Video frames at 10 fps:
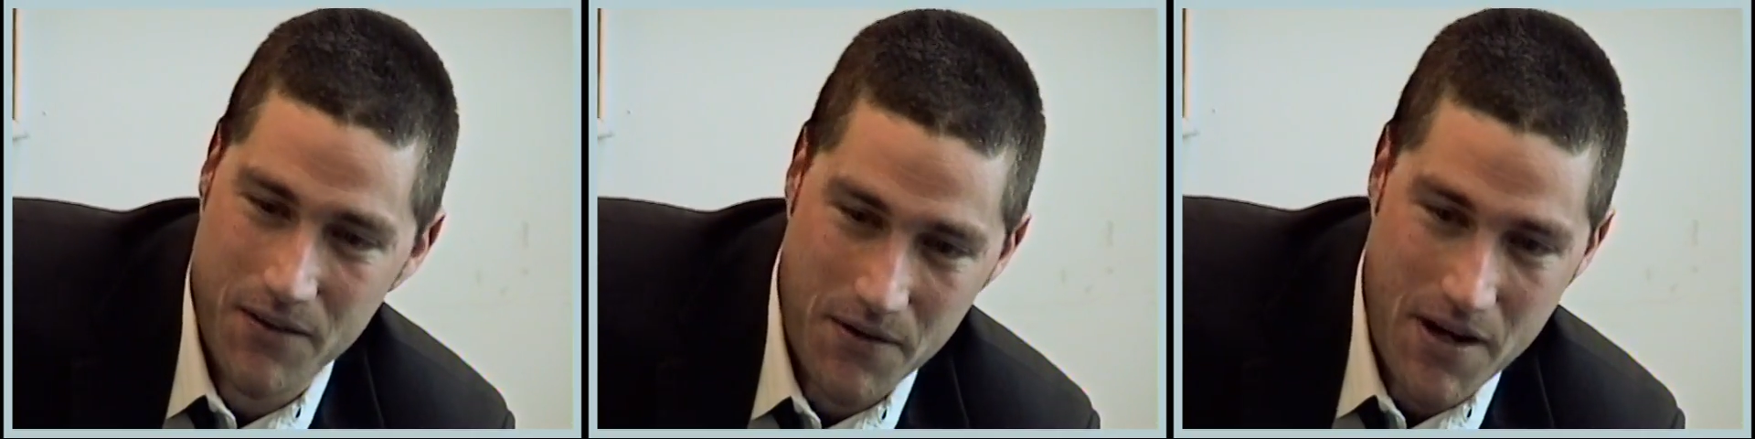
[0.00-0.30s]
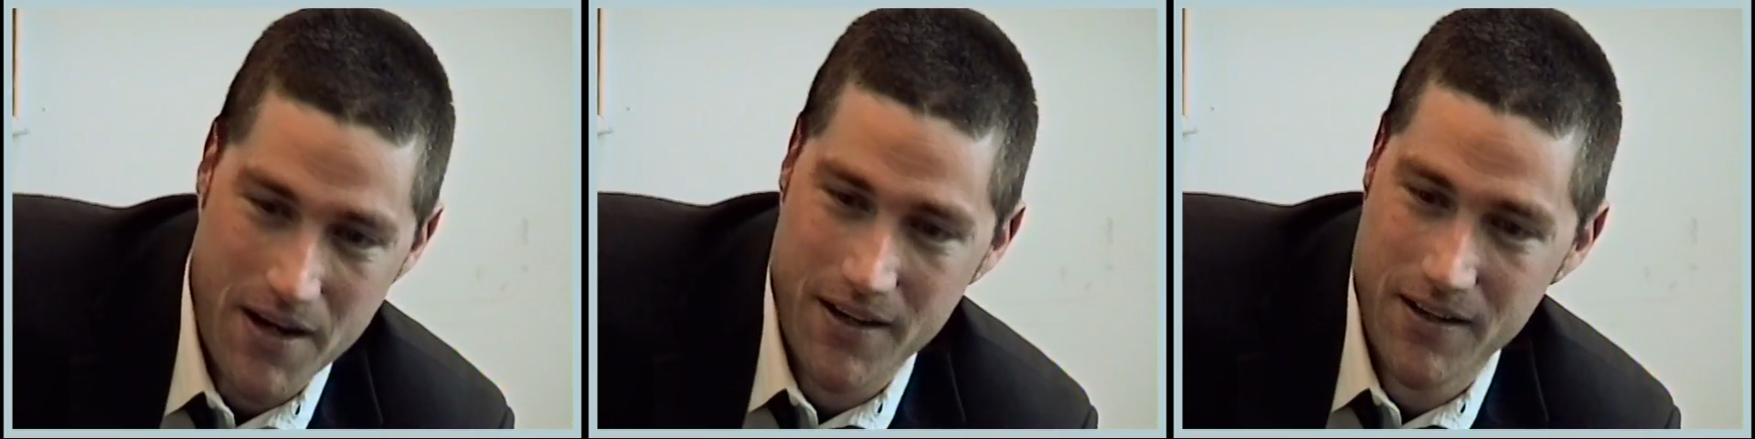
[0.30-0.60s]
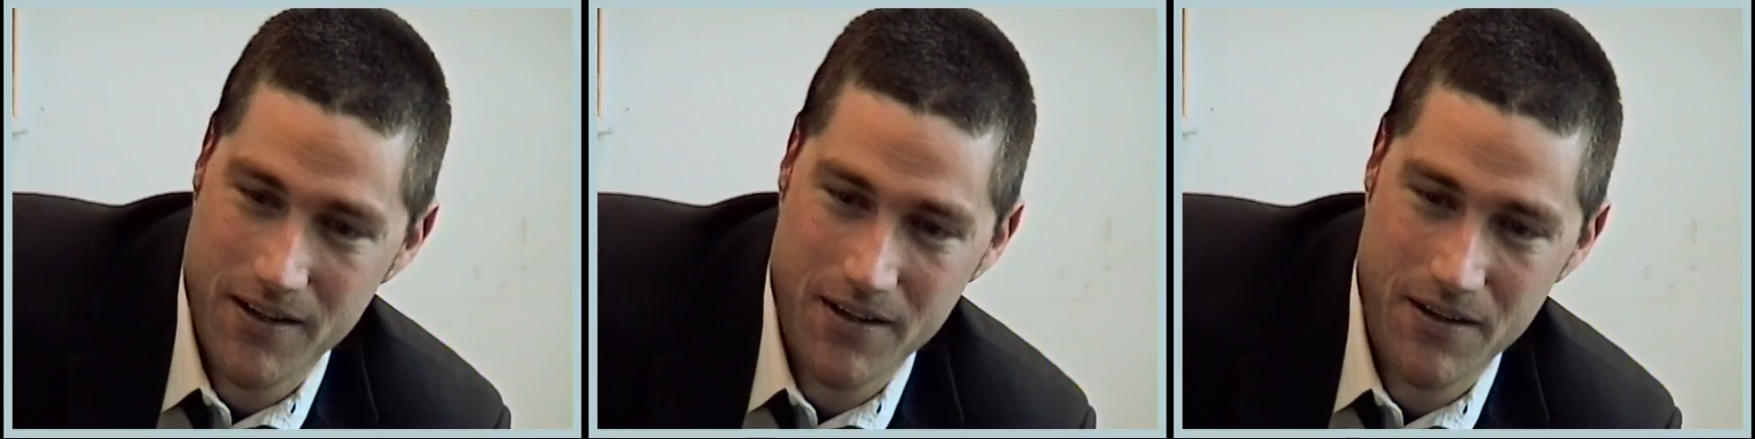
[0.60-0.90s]
3,
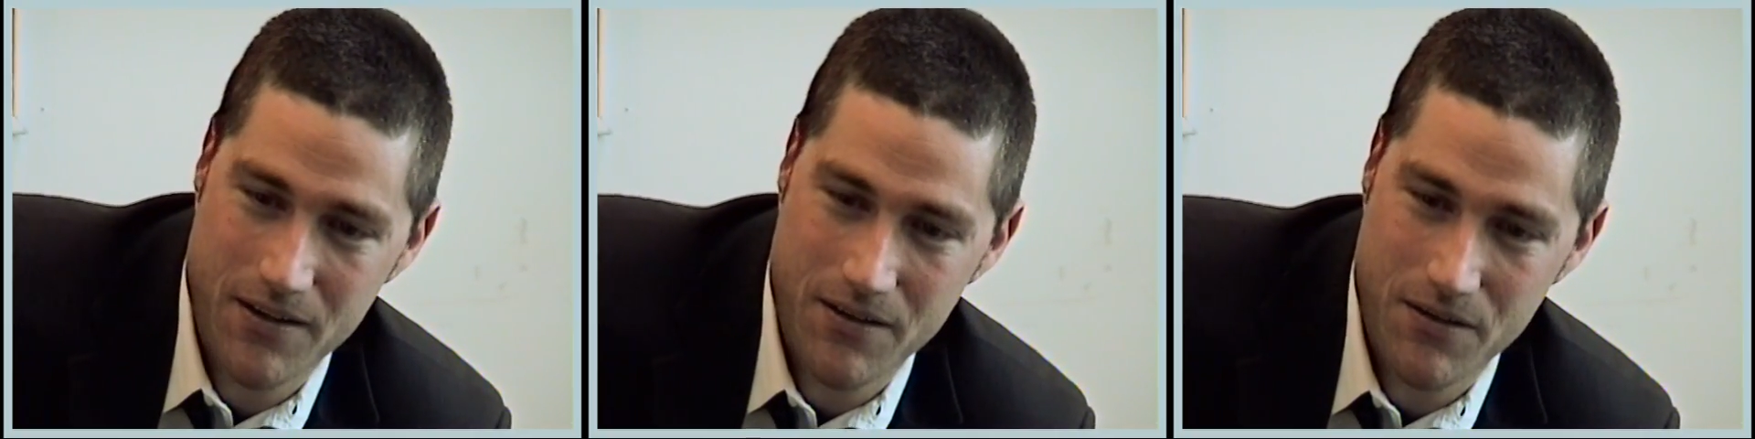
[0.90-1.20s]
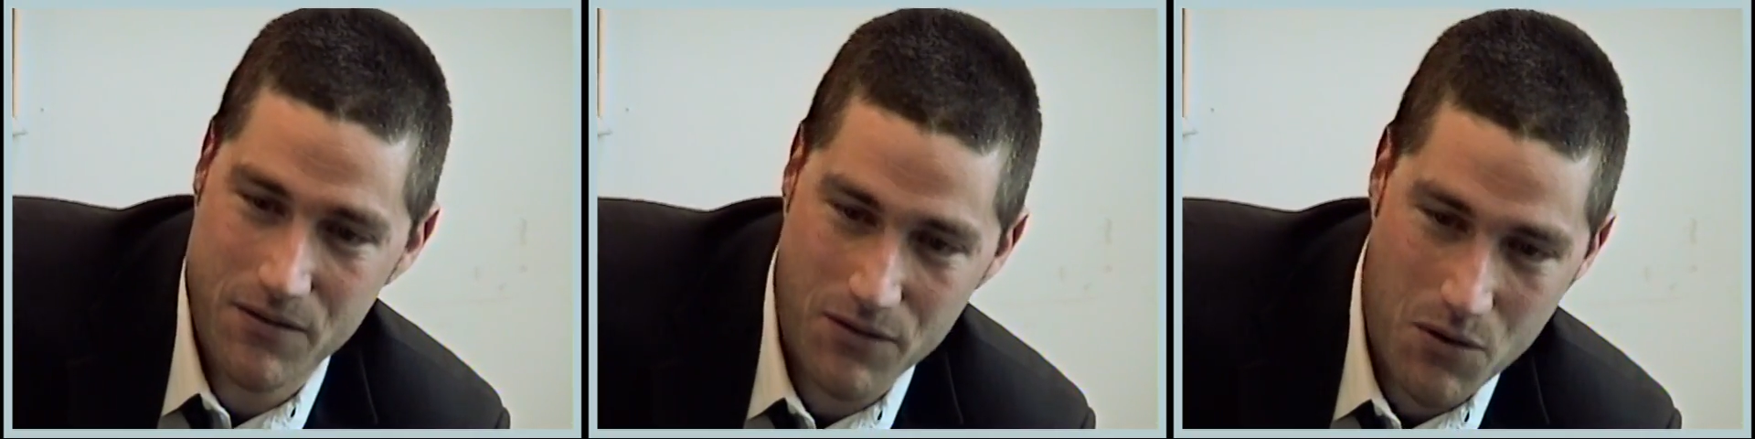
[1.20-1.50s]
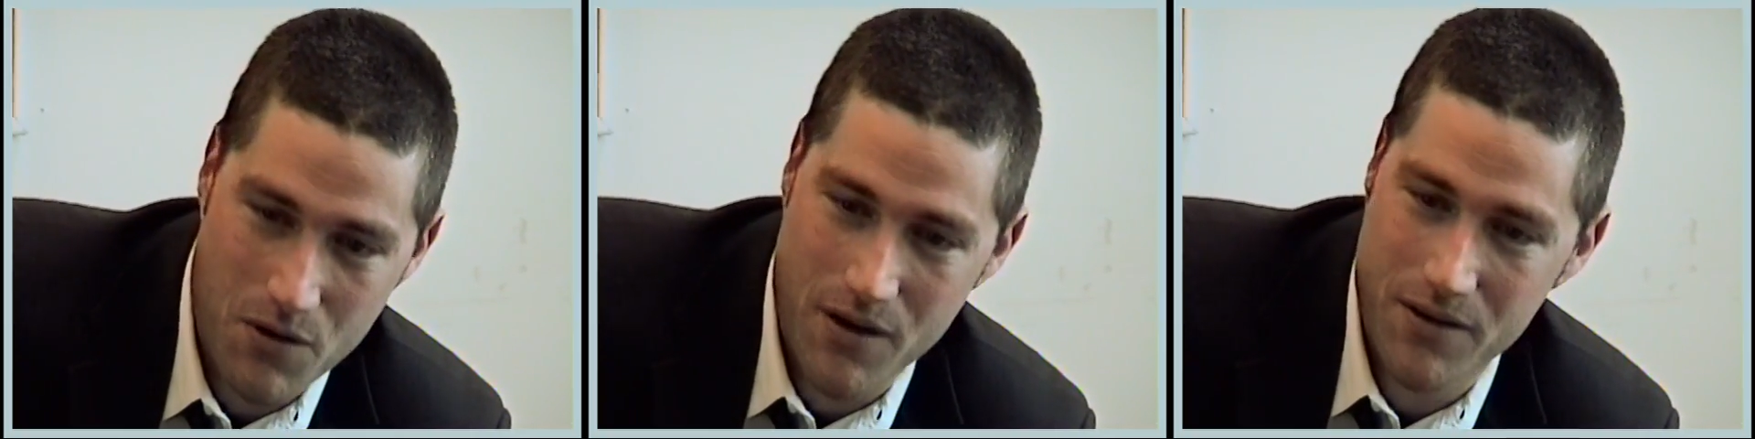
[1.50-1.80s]

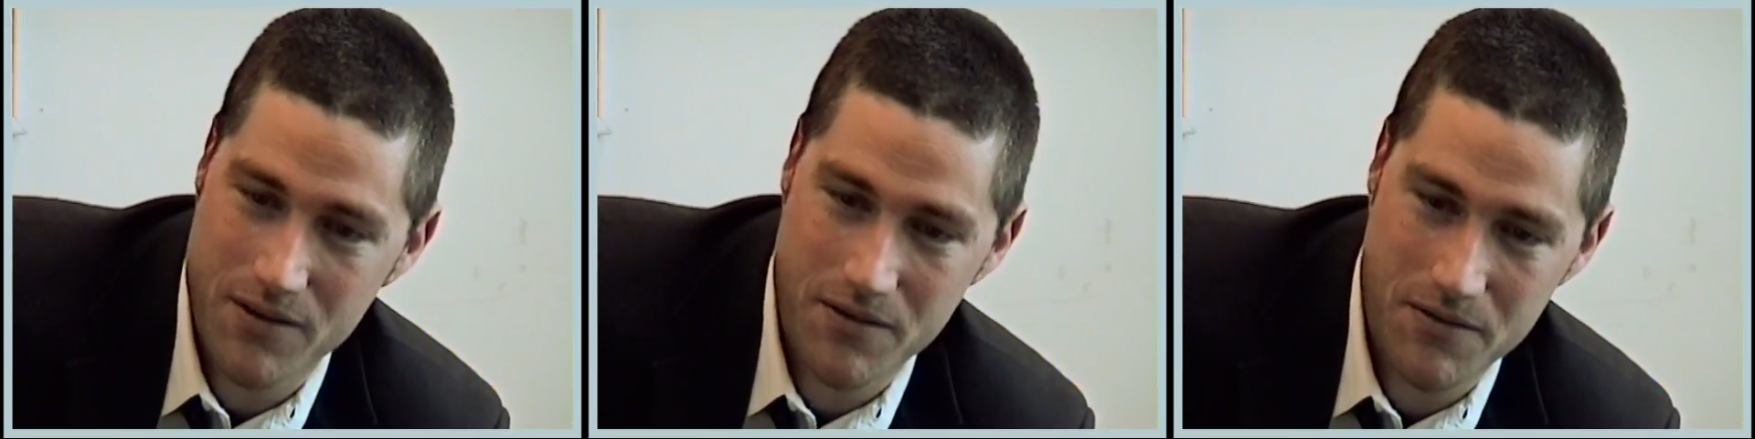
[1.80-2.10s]
4,